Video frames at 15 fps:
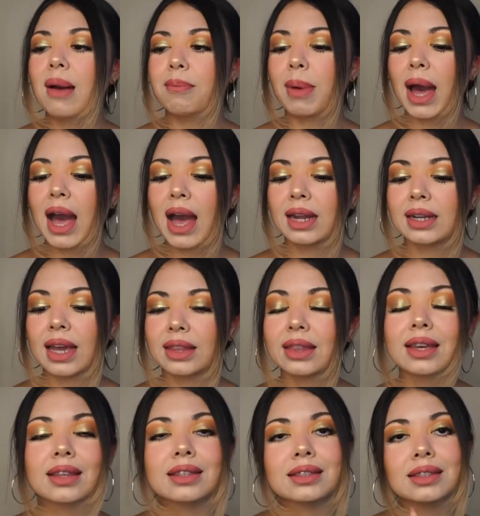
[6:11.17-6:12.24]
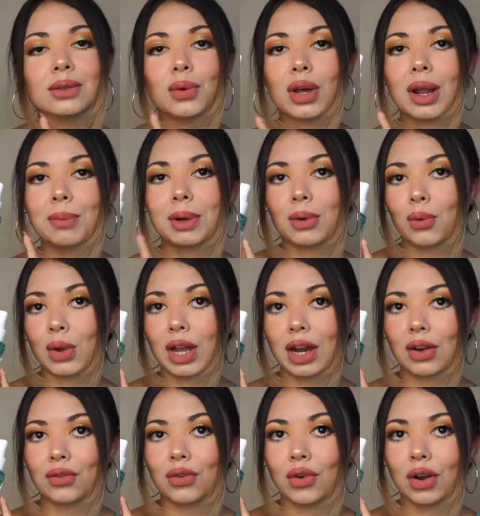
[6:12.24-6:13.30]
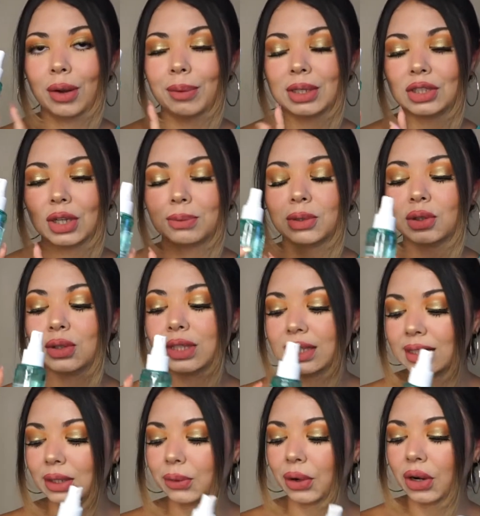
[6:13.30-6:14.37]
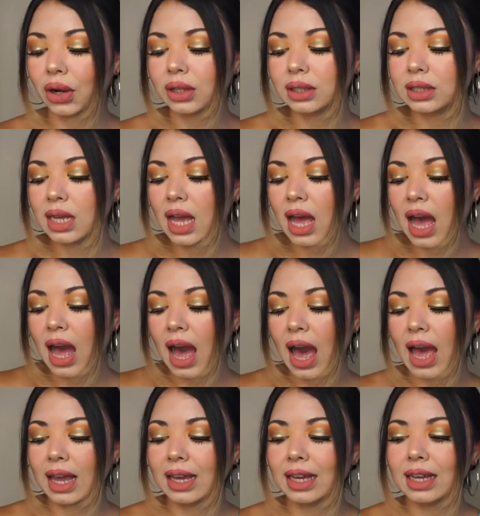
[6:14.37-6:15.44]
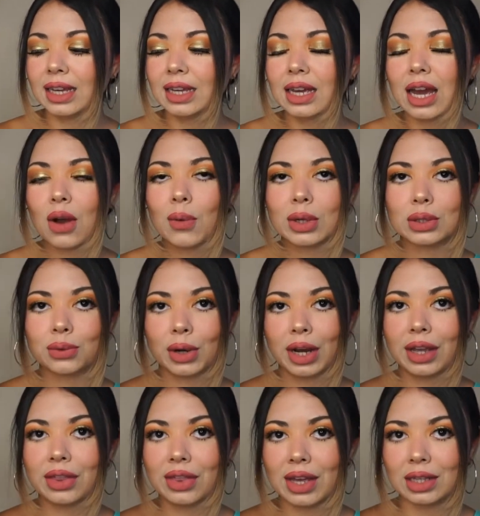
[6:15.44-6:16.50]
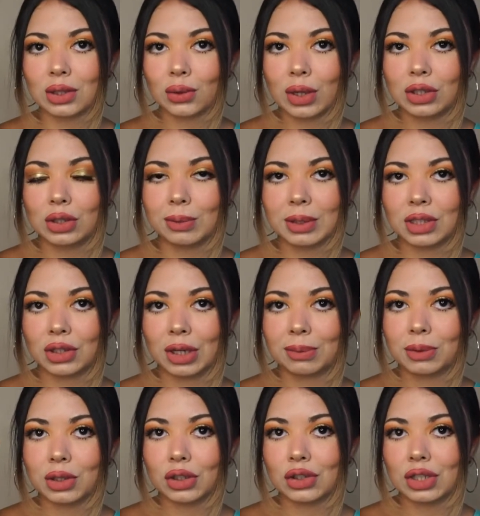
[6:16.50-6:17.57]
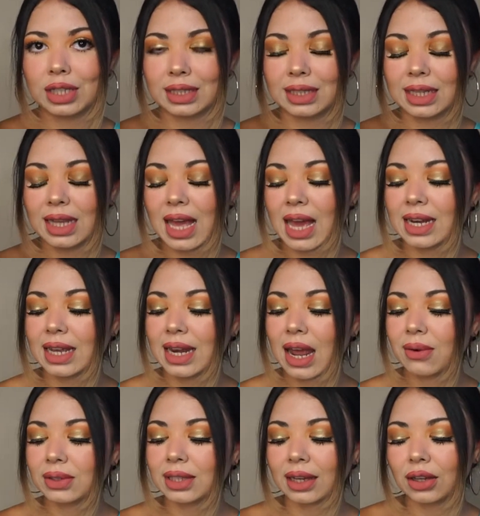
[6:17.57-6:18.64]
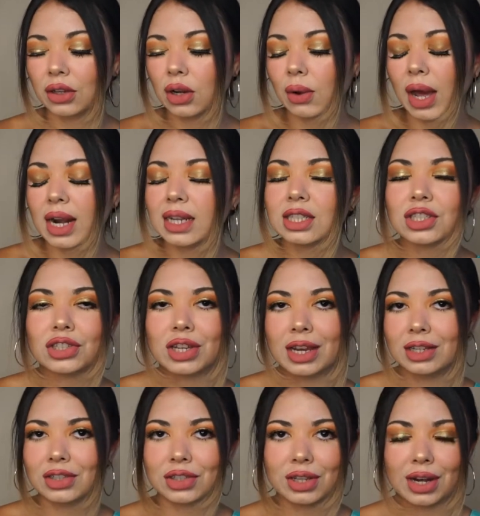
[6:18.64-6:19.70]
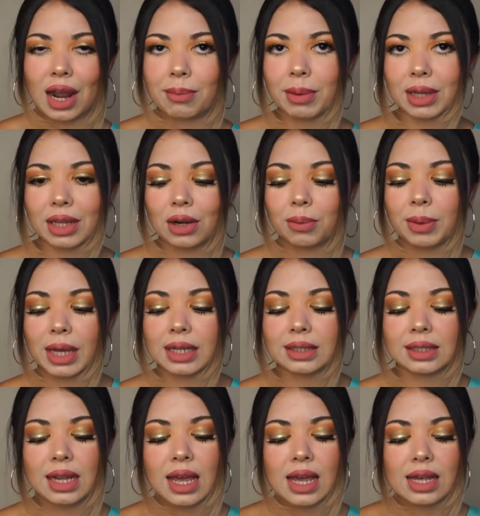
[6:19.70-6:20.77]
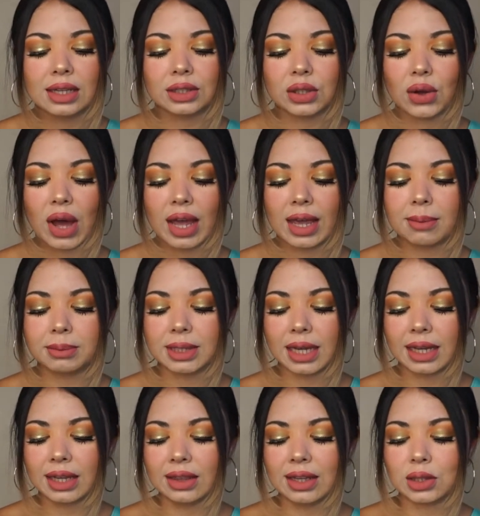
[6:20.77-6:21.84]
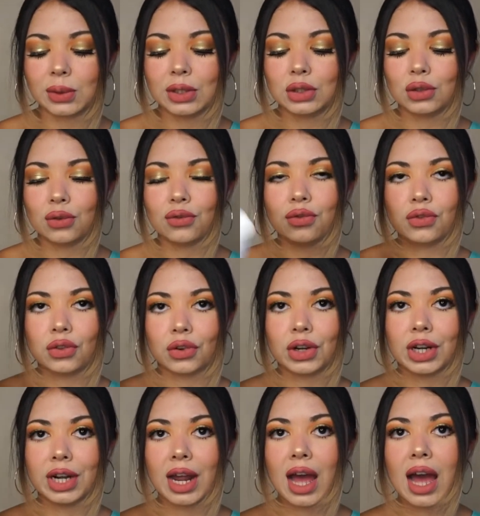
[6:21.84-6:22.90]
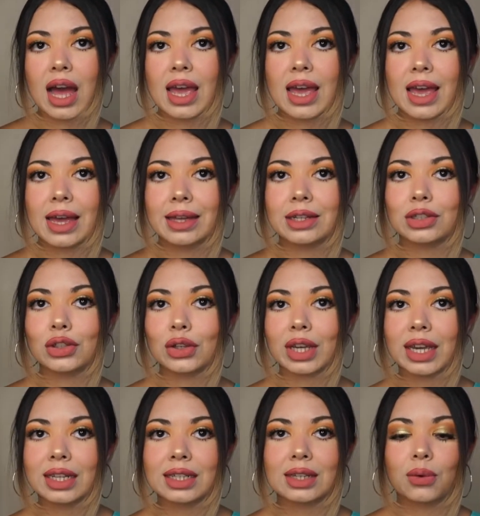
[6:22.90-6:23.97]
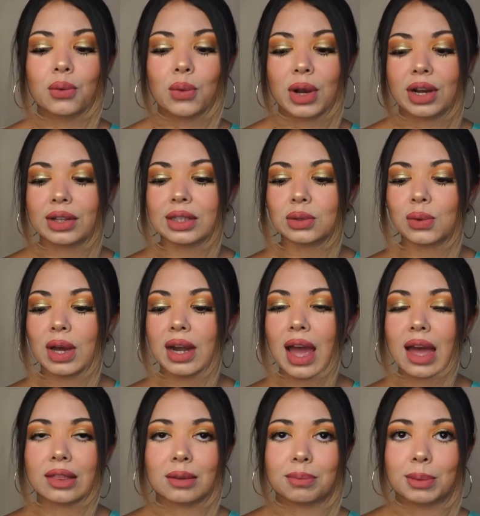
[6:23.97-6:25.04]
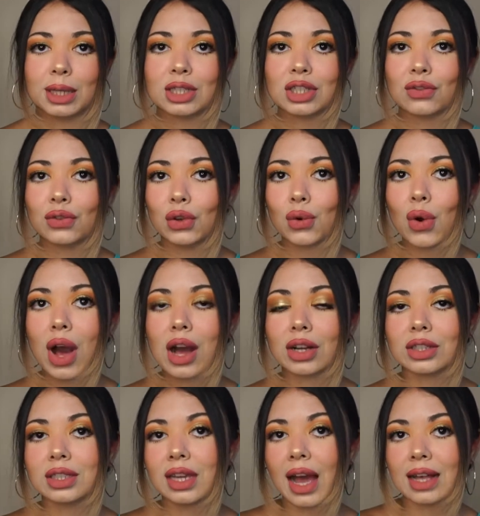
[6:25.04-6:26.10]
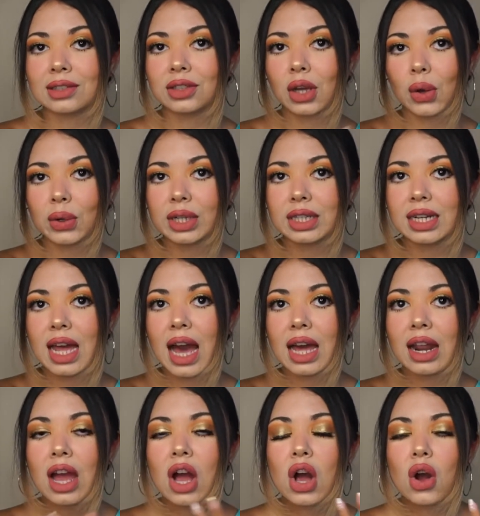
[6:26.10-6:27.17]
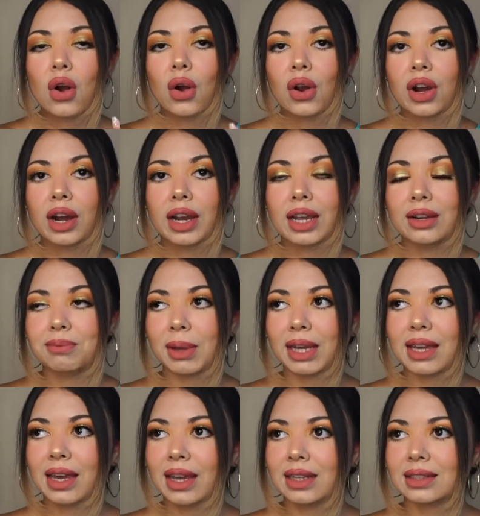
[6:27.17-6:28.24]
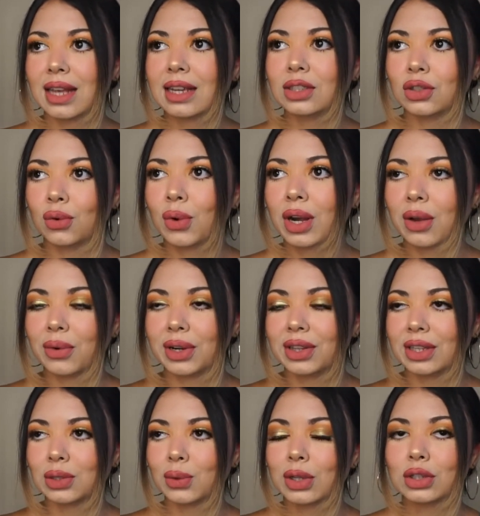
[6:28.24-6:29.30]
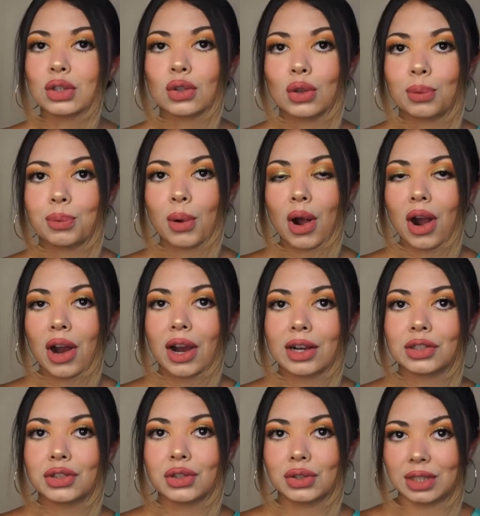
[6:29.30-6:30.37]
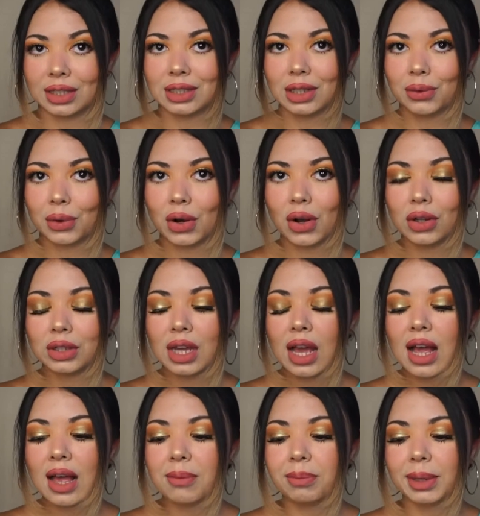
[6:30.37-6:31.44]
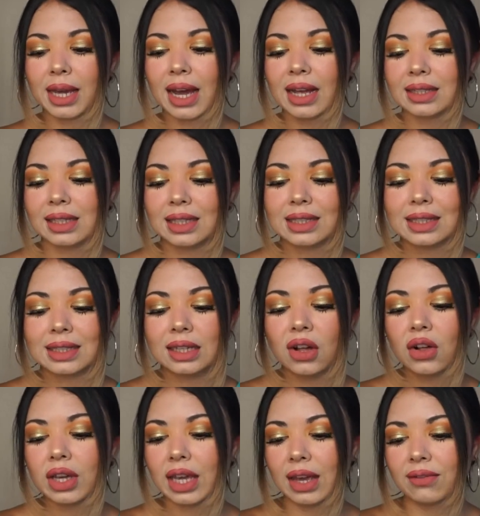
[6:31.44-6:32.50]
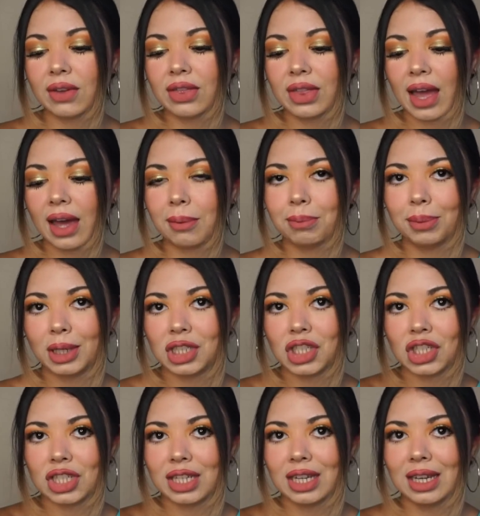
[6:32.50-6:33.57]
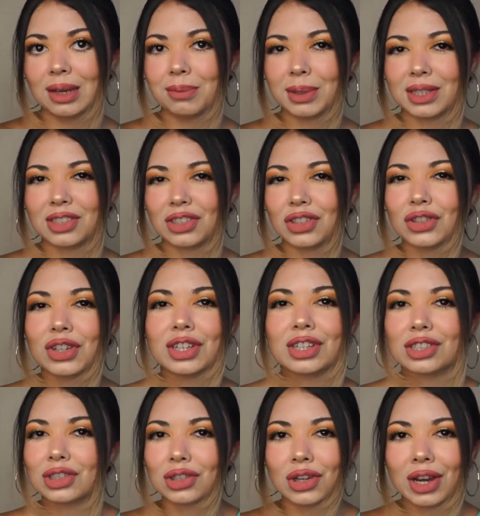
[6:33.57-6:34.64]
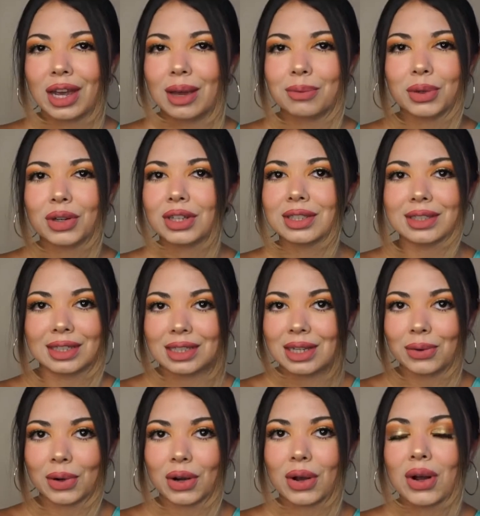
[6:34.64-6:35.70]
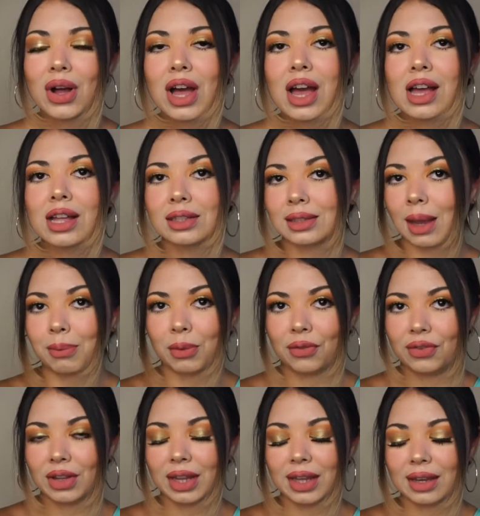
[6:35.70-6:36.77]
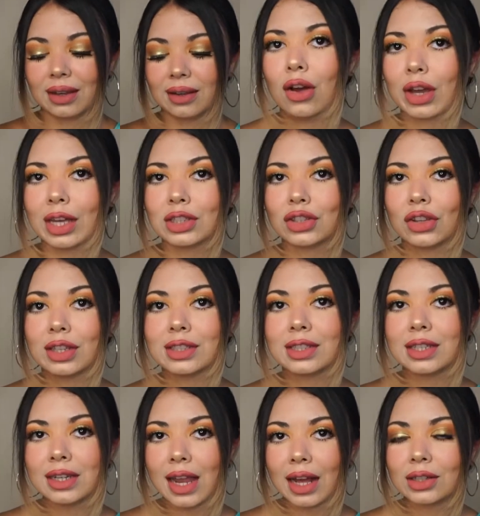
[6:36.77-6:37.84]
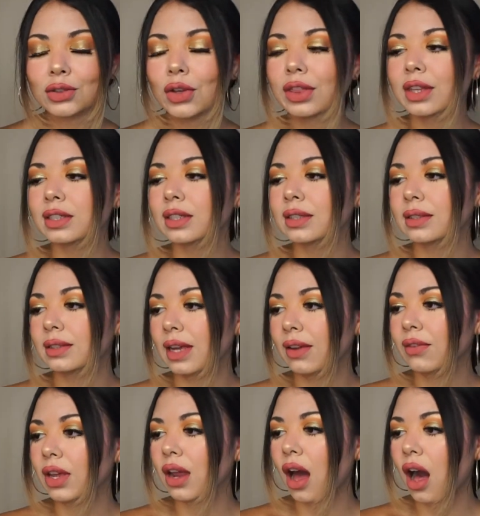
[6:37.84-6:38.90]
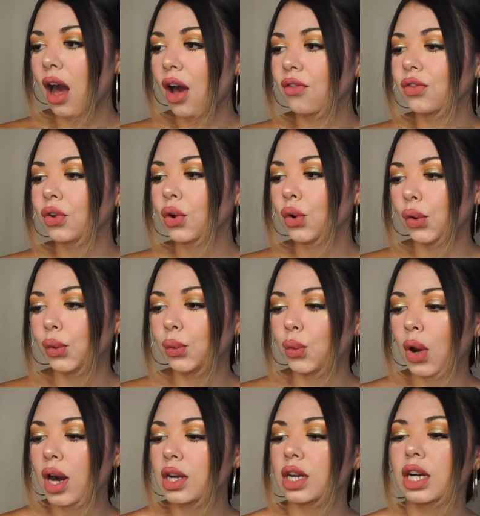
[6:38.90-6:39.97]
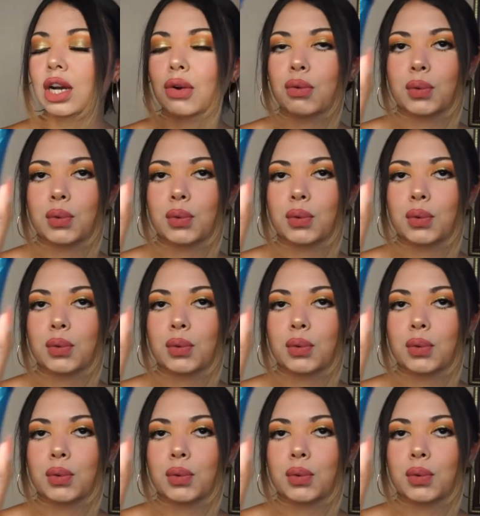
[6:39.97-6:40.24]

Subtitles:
But I think this is the one I'm gonna wear for my trip to Disney World. I was wearing this one to my trip to Disneyland, and I was like, you know what, let's change it up a little bit. So I am taking this one to Florida, and you can wear this one at the beach if you want because it has coconut, or in my case I do want to wear this one to the parks, to Disney World, because it's still given that beachy, but you're on a trip, you're at Disney World type of feeling. Okay, so this is the next one. This is David of Cool Water